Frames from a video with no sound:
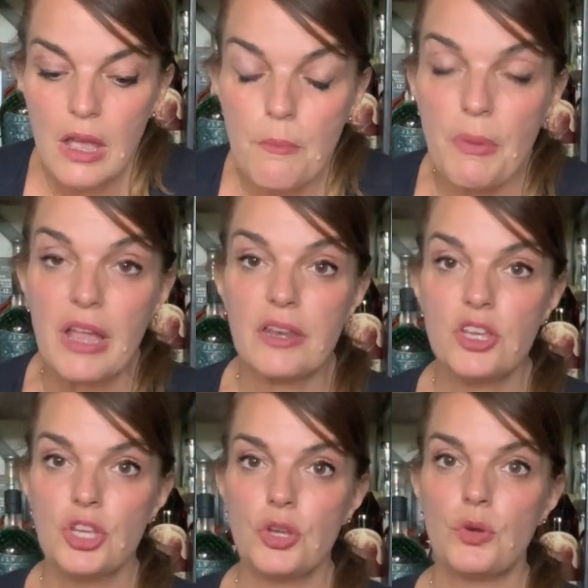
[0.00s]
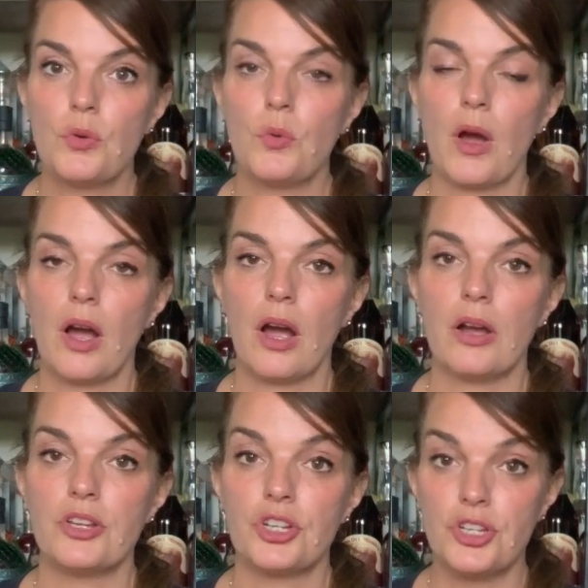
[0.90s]
But you
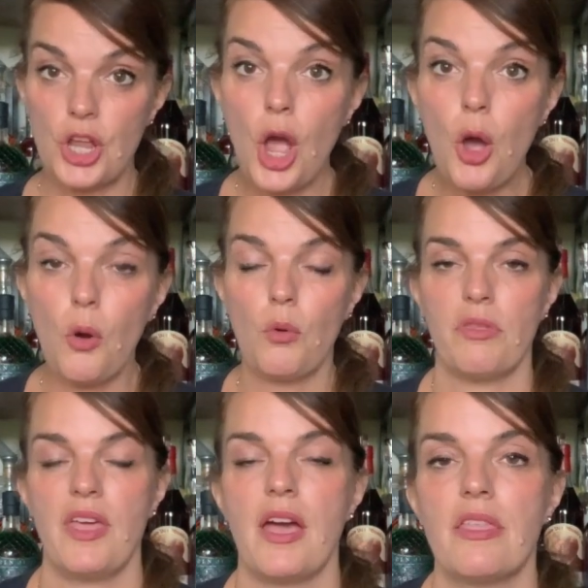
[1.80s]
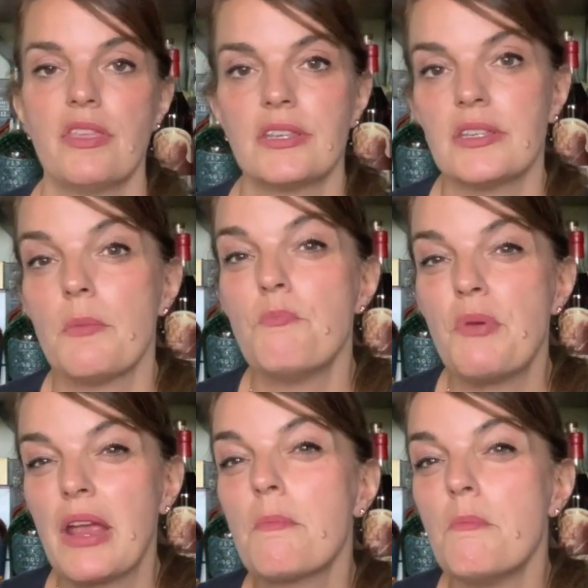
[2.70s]
should know that this is a
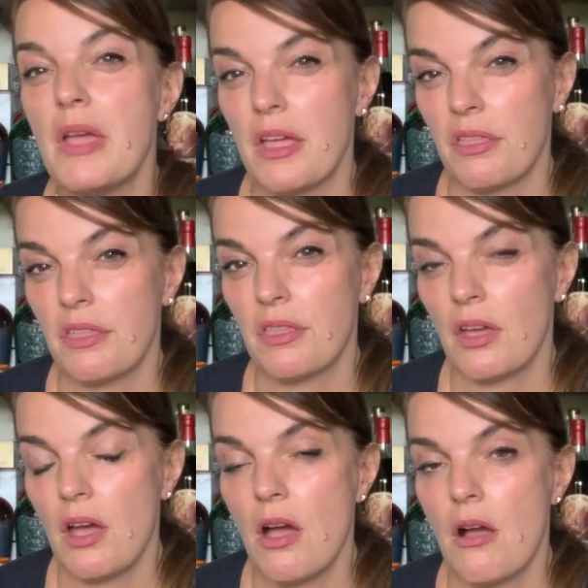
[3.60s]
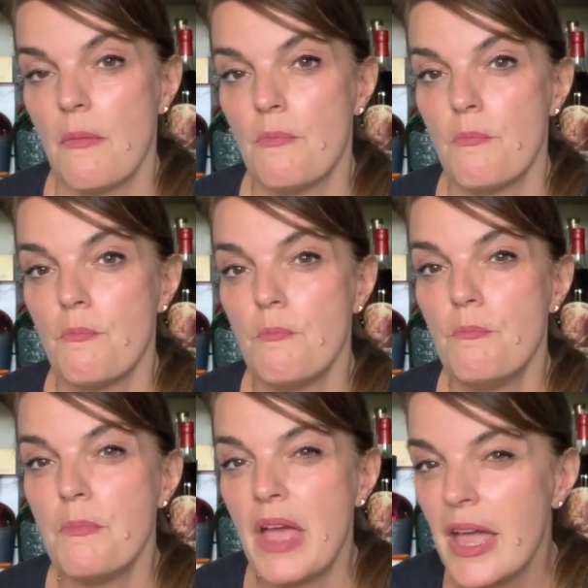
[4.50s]
big myth.
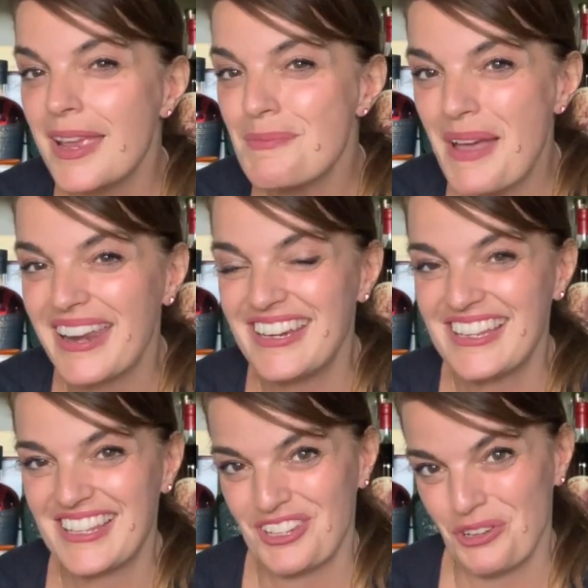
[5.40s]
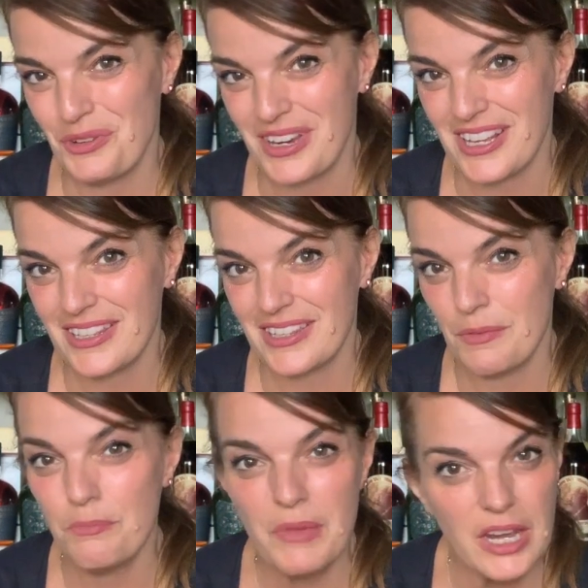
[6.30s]
Many distilleries
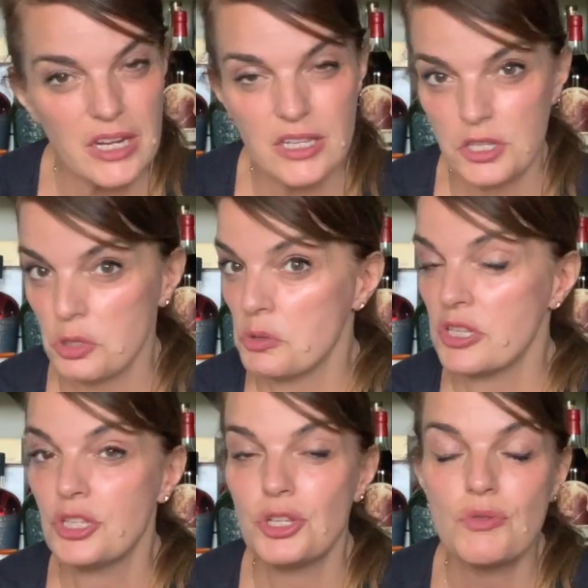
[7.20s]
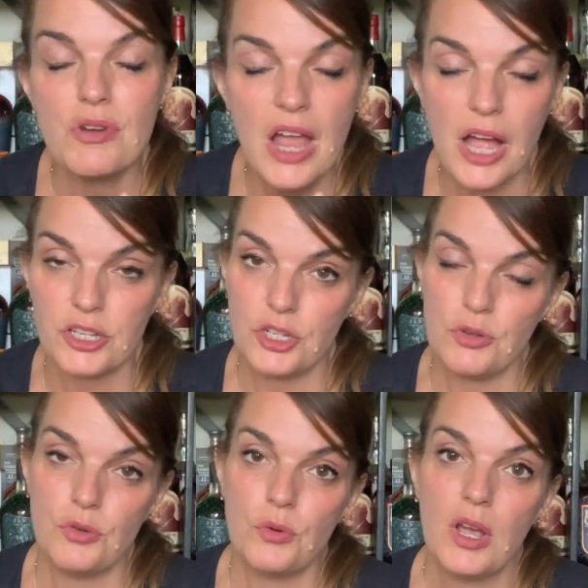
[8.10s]
do not
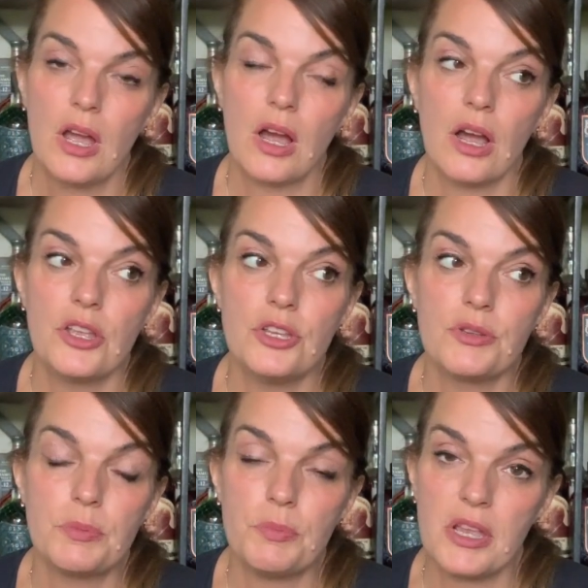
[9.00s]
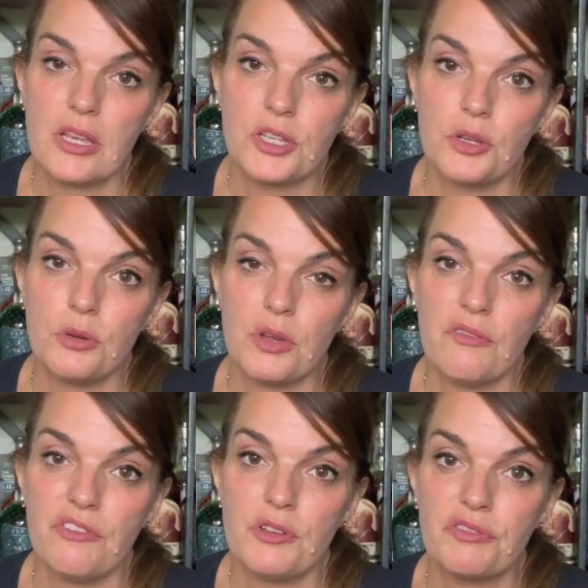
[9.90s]
use peat to
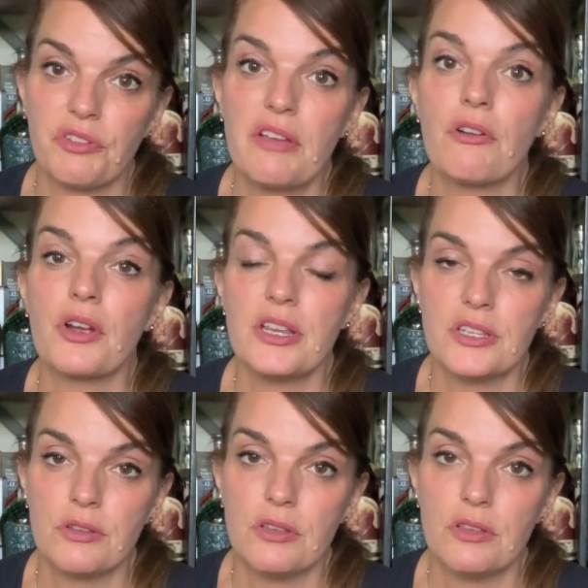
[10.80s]
infuse flavor into